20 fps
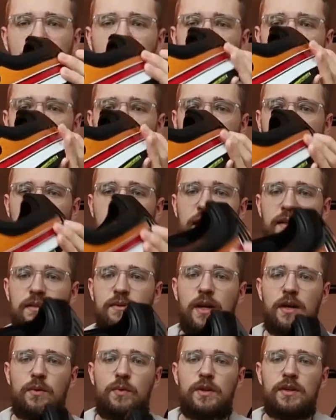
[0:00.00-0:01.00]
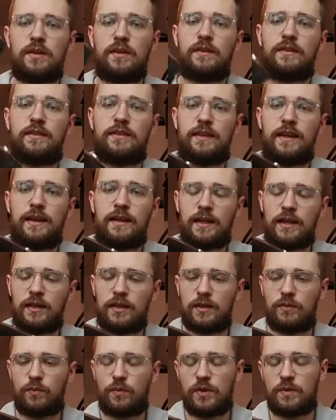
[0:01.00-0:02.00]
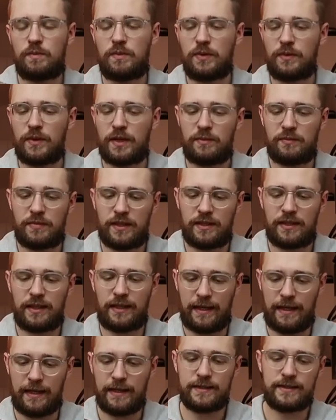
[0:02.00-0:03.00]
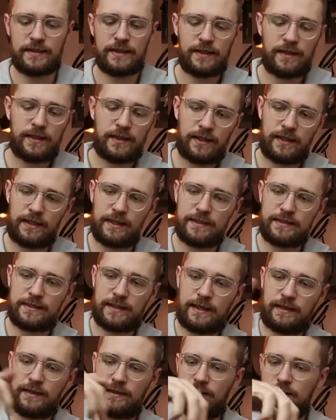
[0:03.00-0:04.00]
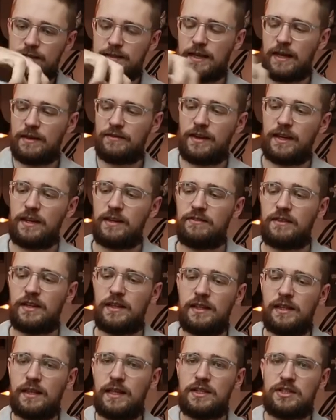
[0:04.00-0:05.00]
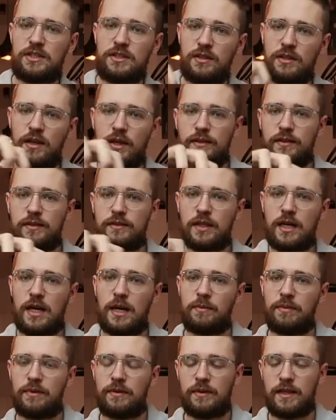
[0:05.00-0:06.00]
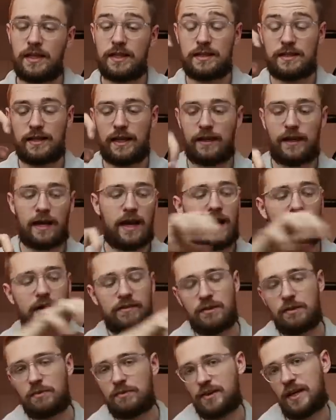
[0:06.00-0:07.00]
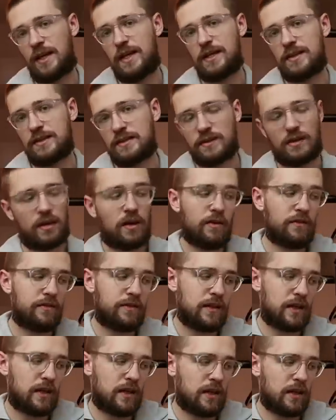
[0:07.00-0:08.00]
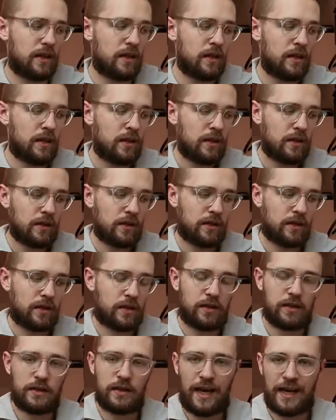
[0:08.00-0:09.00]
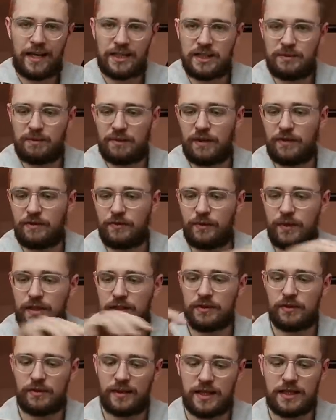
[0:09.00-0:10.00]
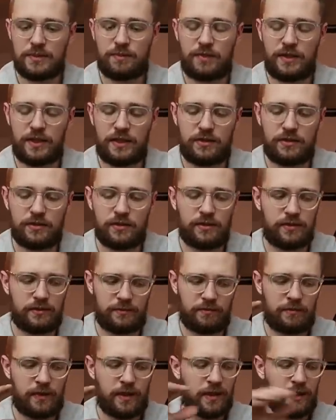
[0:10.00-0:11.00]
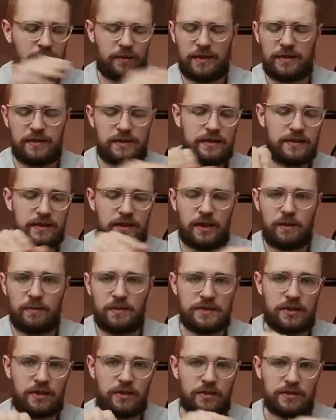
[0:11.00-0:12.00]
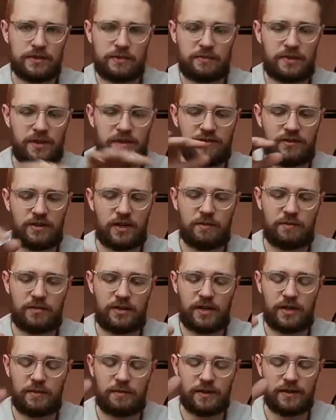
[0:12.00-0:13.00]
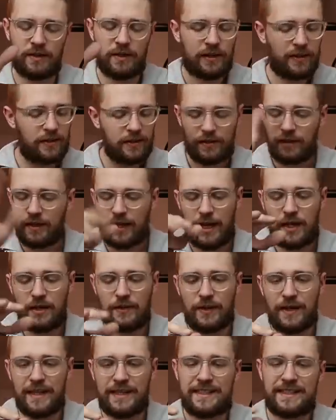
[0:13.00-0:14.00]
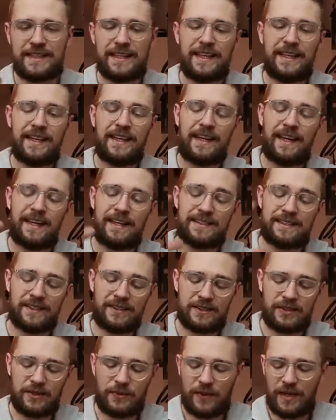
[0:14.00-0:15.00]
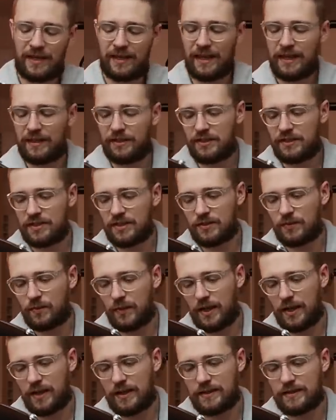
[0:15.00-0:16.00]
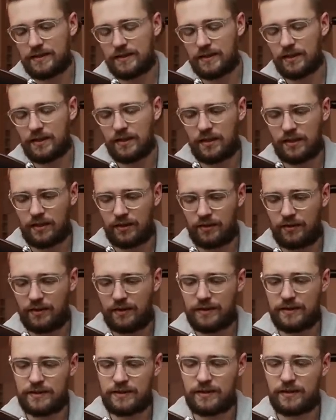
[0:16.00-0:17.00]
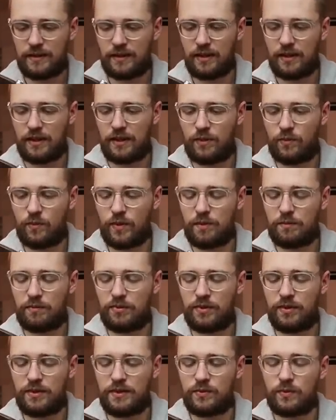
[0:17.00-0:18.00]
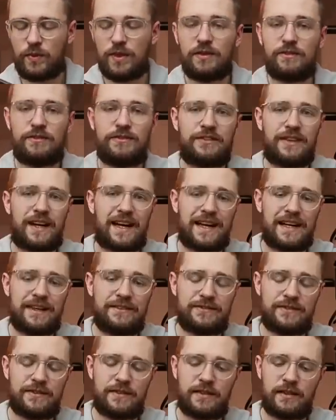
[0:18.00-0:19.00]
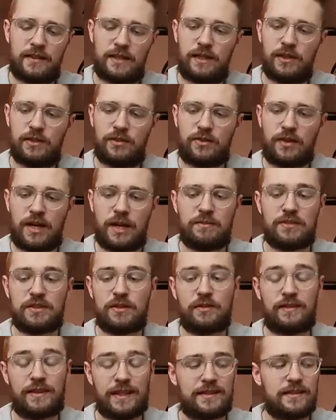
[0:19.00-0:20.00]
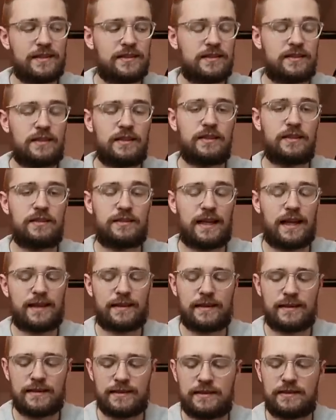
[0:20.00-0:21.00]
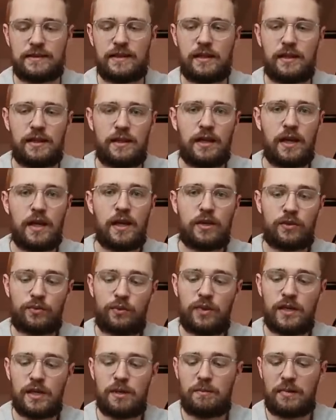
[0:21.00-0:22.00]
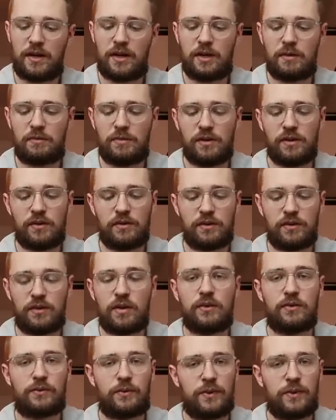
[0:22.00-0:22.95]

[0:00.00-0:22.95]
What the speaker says: with it, I wouldn't think that it would be one, but it is that it doesn't have any ventilation on the top. It's like half the price of the Xperia 3, so that's pretty cool. I mean, these helmets are also pretty far apart, but anyways, it's also way lighter, just weighs, here it is, 1.15. kilograms, so that is still really bearable. You don't